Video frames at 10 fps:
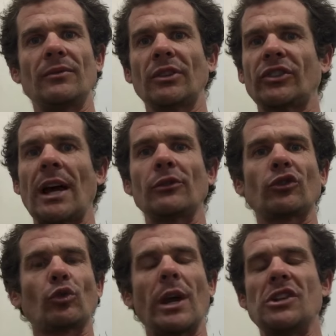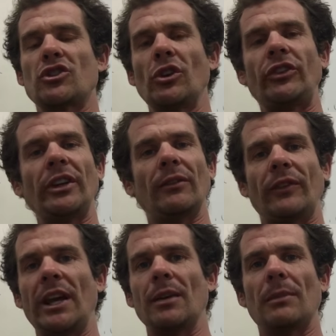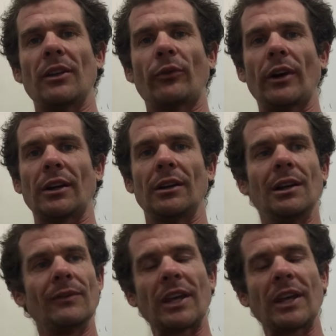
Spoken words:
Just something sweet and juicy and vegan, motherfucker.